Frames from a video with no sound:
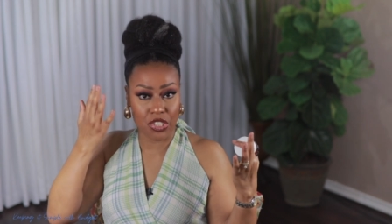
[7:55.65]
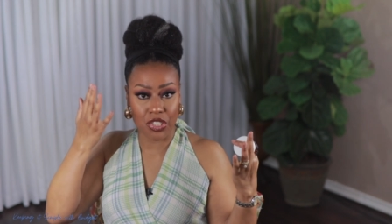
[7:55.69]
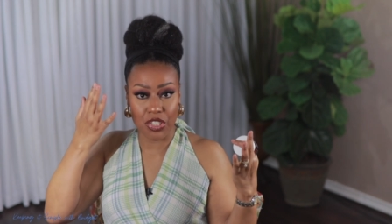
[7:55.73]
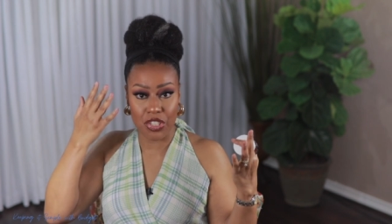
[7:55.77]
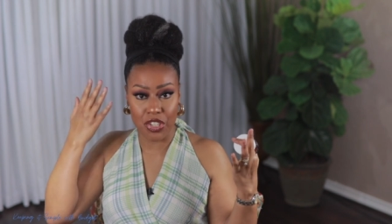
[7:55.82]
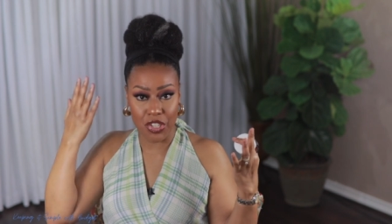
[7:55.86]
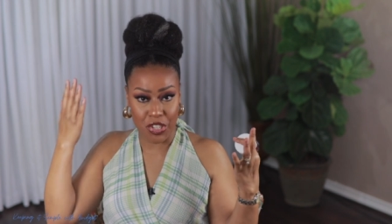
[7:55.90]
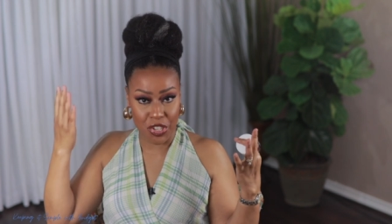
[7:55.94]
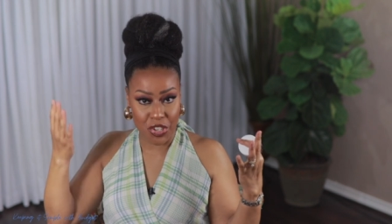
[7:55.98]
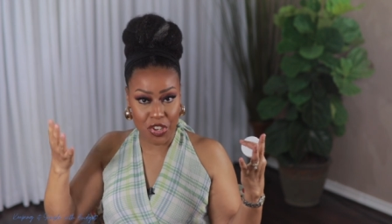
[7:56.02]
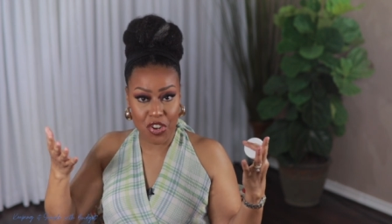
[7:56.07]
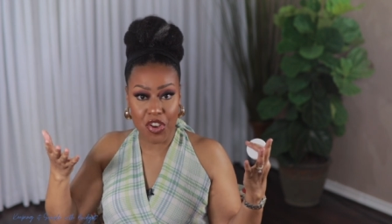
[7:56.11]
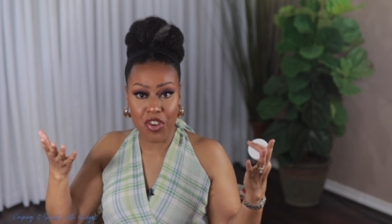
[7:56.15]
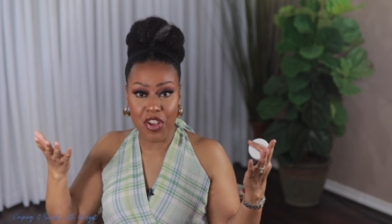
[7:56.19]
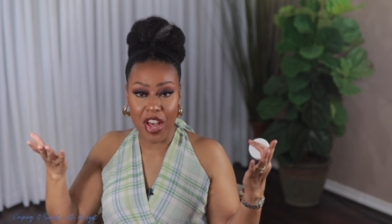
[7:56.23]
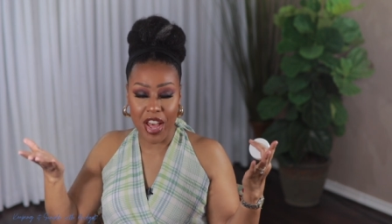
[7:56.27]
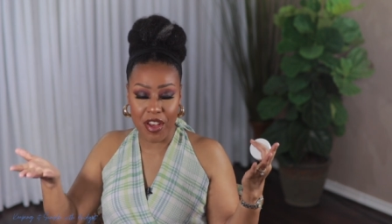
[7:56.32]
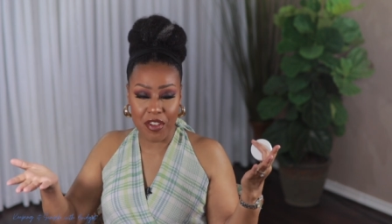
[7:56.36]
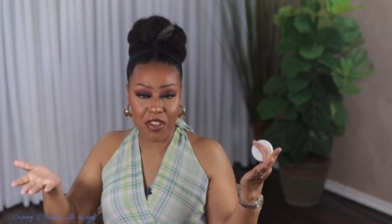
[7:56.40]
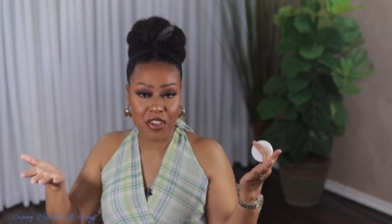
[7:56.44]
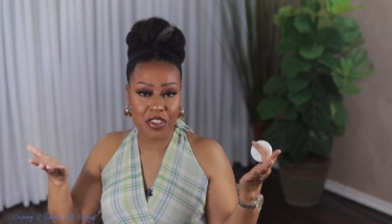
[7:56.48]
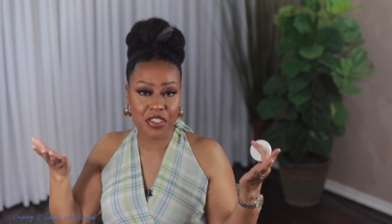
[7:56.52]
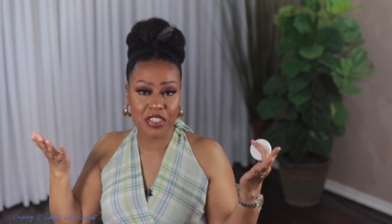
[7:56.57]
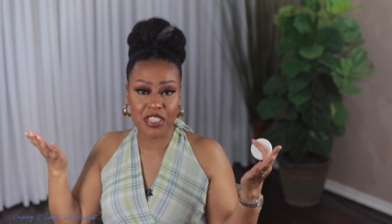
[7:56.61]
you know, you know
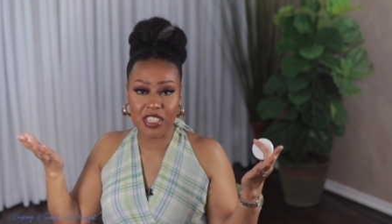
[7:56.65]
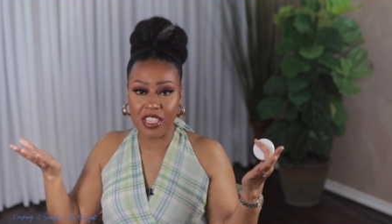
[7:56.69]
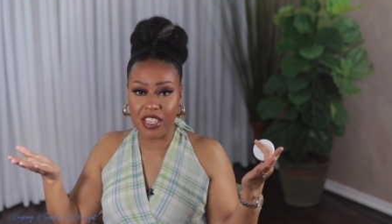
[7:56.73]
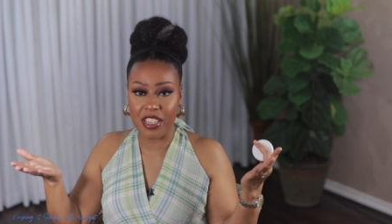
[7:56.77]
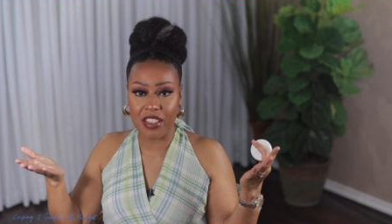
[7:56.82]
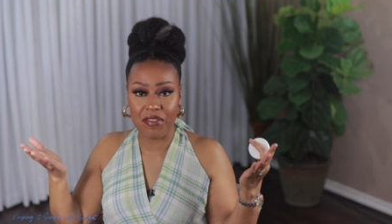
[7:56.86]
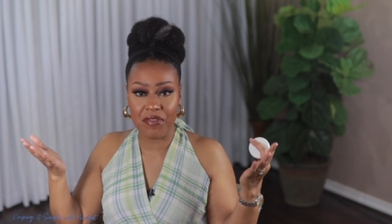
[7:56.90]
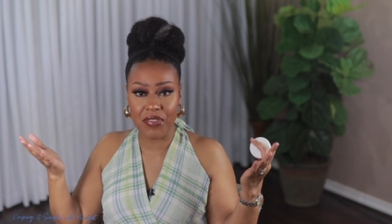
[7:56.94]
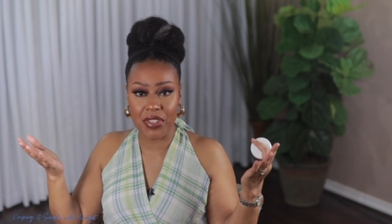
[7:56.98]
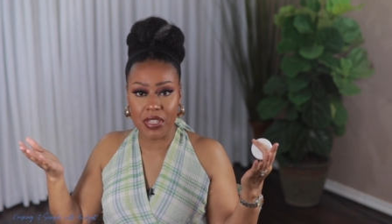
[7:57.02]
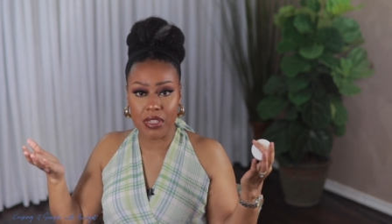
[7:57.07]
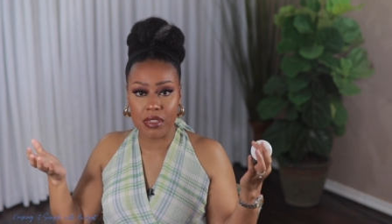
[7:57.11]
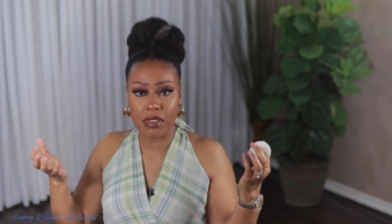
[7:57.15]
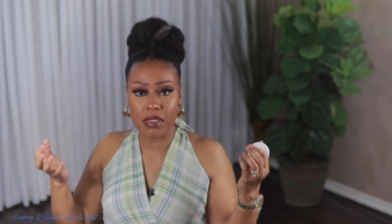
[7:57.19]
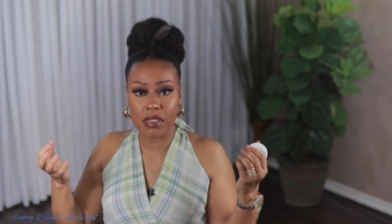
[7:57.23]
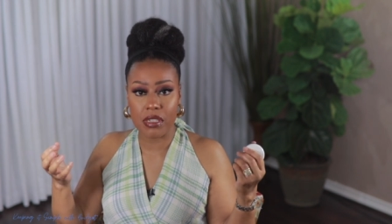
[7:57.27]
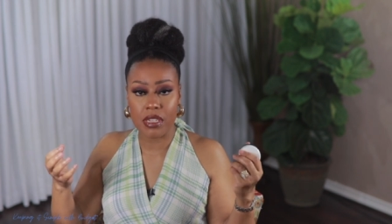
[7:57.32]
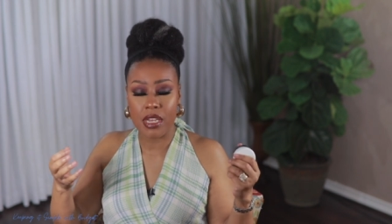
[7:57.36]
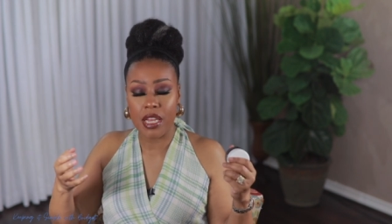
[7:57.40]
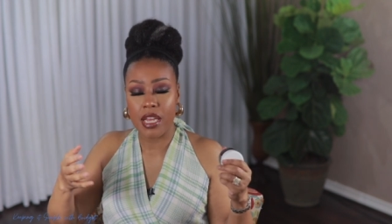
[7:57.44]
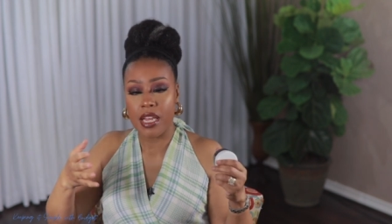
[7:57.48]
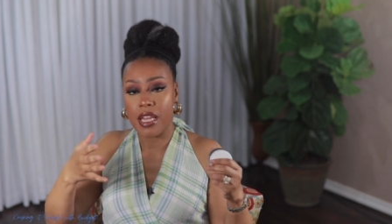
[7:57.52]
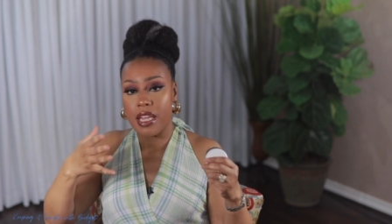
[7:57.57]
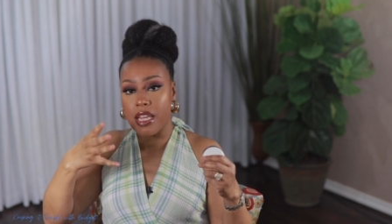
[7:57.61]
how your skin feels
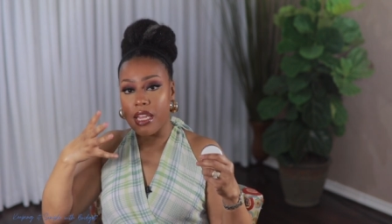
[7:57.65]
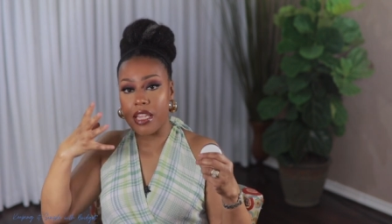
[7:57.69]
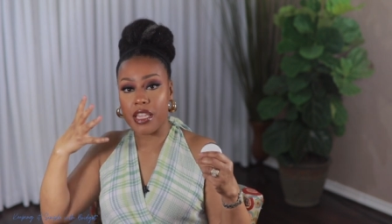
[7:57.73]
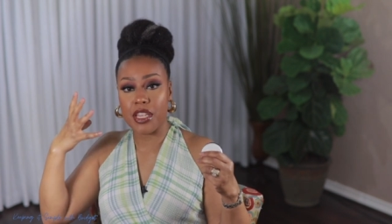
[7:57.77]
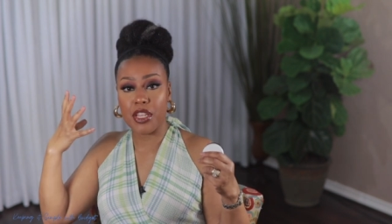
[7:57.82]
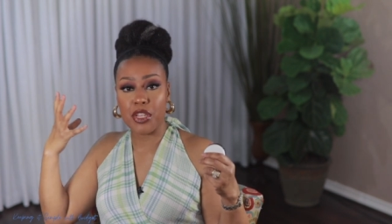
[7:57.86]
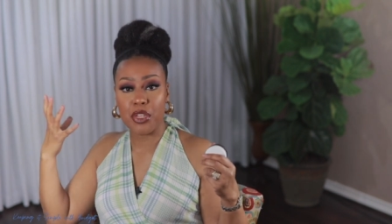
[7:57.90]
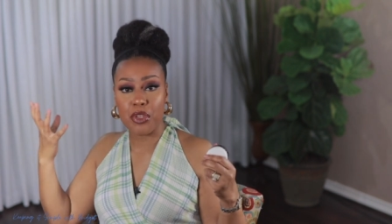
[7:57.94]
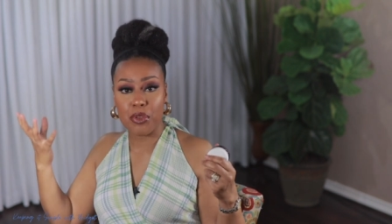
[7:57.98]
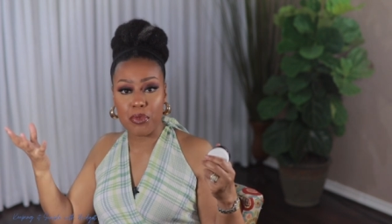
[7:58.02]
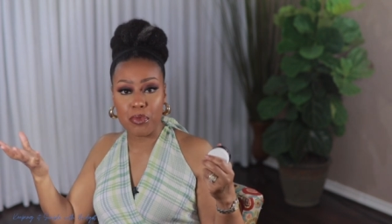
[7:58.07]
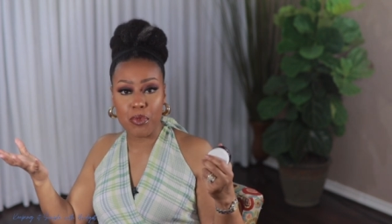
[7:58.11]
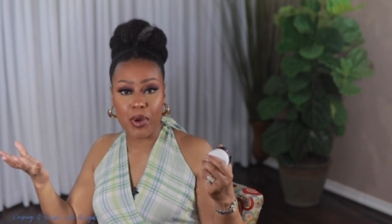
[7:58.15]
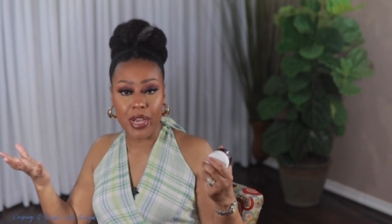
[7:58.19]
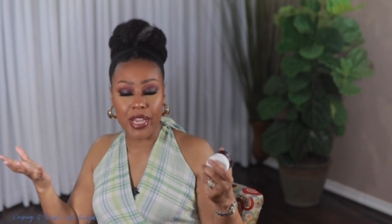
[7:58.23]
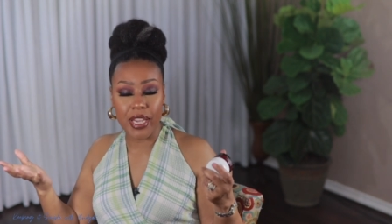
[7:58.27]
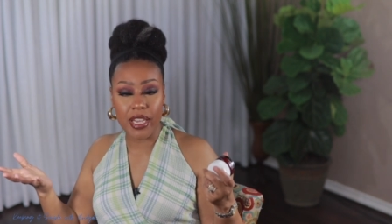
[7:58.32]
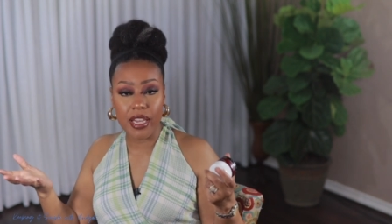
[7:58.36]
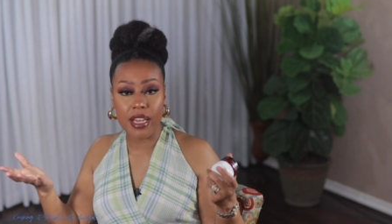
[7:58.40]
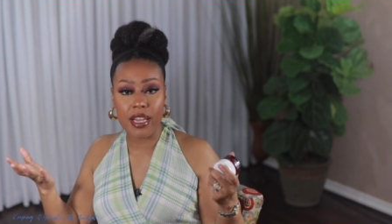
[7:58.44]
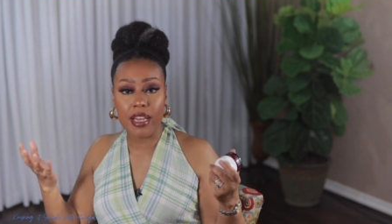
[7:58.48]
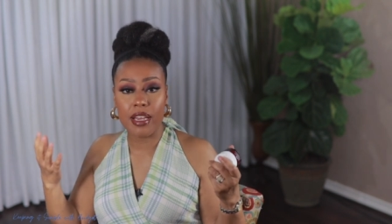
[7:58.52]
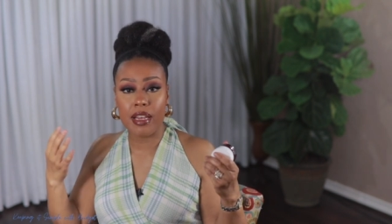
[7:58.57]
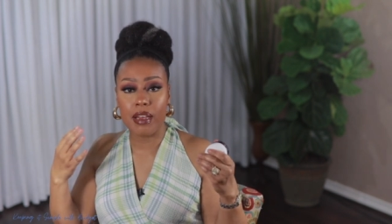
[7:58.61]
and then you
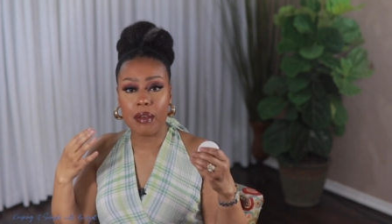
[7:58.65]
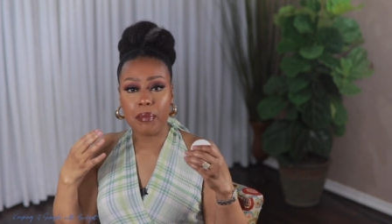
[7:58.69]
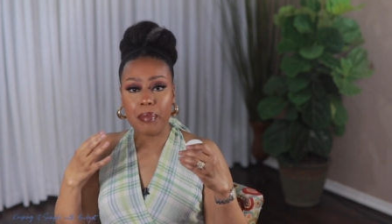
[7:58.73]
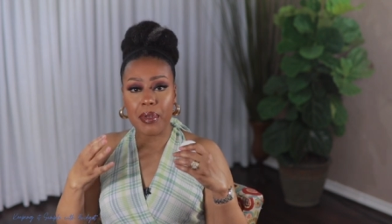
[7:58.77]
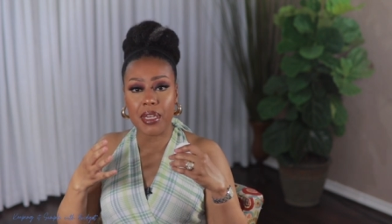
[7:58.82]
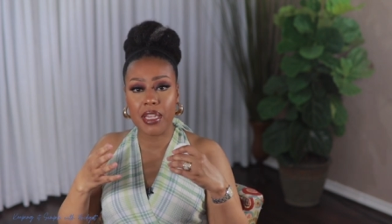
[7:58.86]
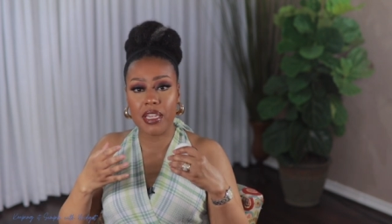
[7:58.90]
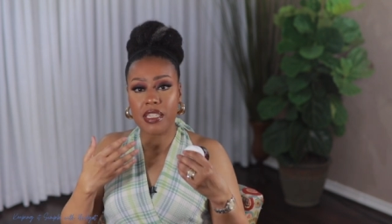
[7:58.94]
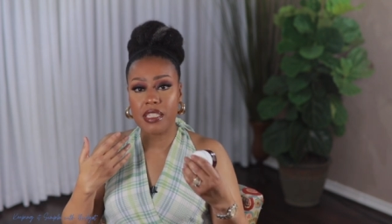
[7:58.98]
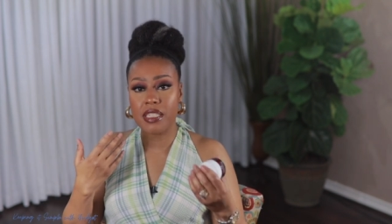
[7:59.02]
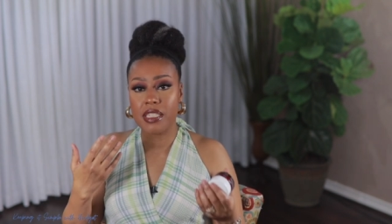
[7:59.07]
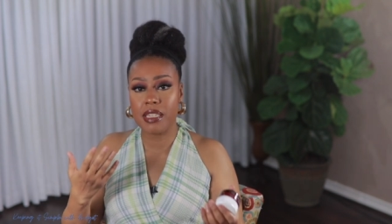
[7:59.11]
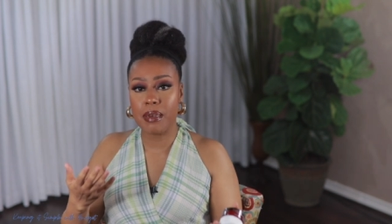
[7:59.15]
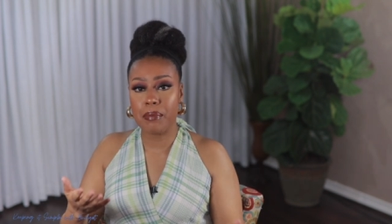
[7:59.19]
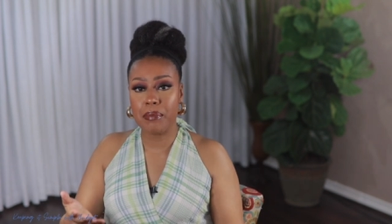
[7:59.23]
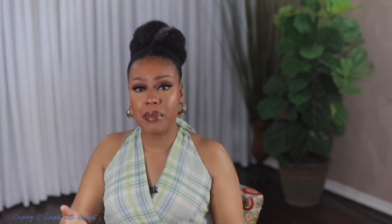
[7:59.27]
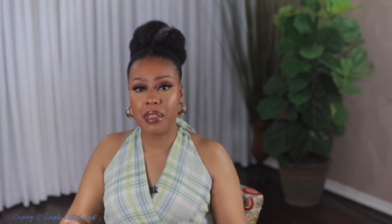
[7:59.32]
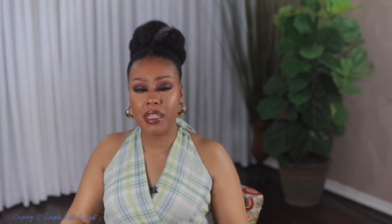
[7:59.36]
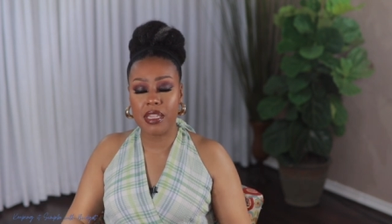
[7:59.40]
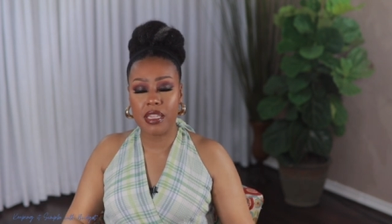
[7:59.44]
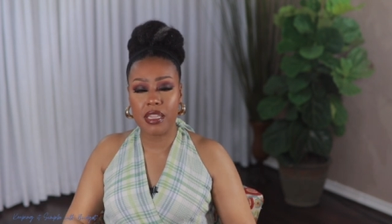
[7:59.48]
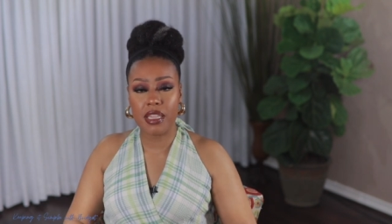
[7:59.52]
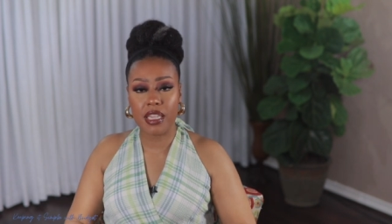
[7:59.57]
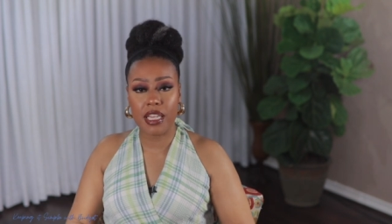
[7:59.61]
wake up and it's
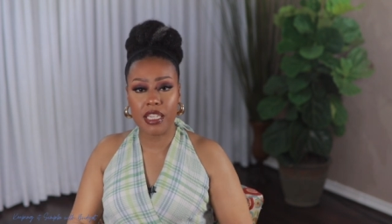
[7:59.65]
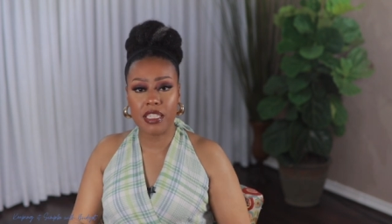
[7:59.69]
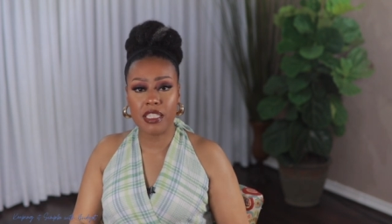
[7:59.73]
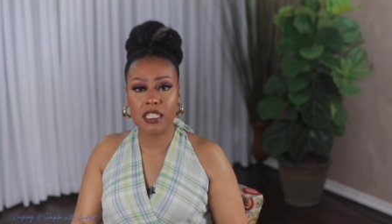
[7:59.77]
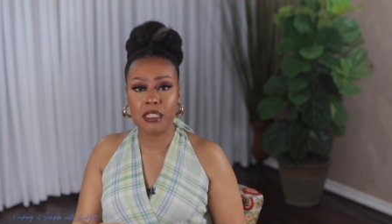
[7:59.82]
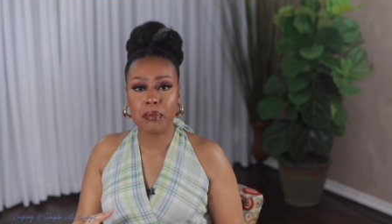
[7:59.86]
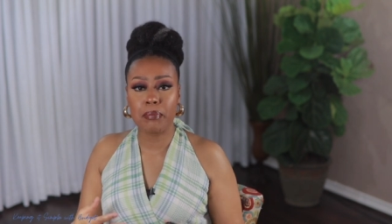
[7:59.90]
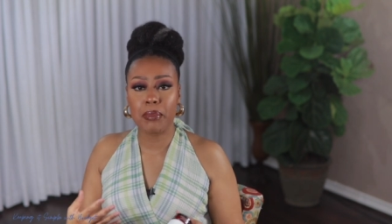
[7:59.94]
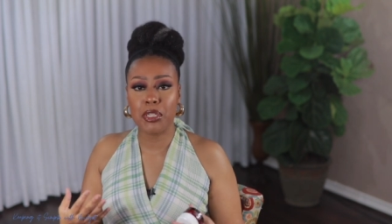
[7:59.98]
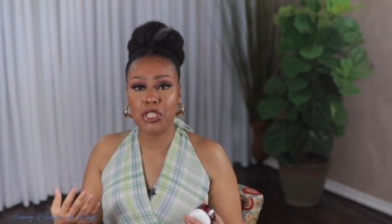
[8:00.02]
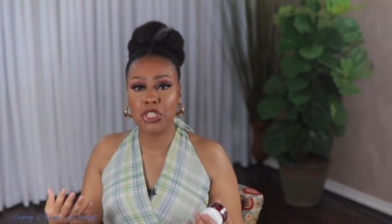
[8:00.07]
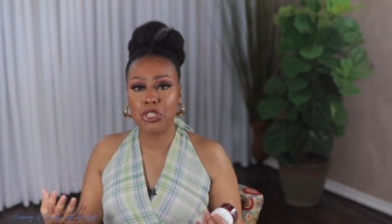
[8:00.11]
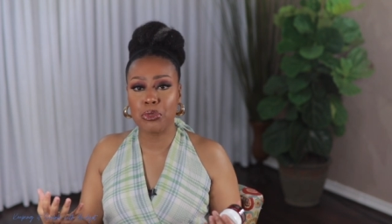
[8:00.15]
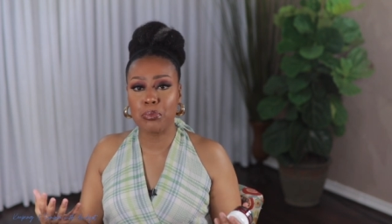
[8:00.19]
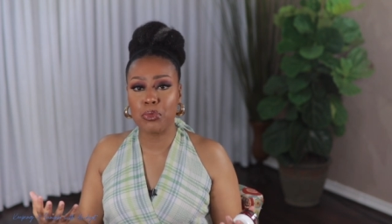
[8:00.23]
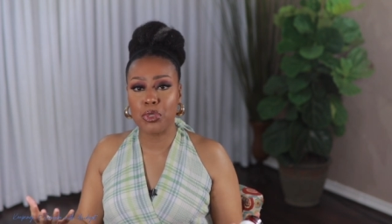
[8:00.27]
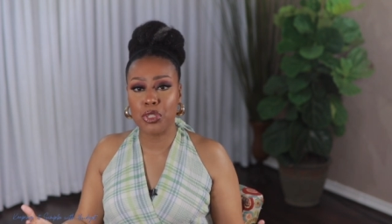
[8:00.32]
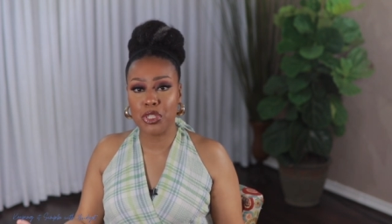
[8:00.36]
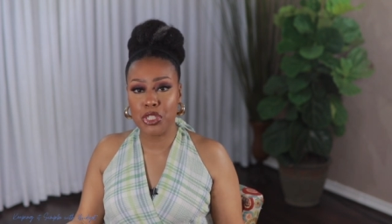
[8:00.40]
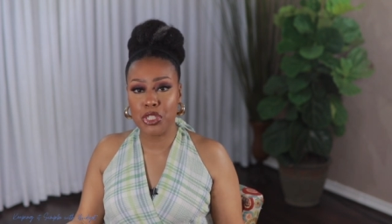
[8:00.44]
something that's much more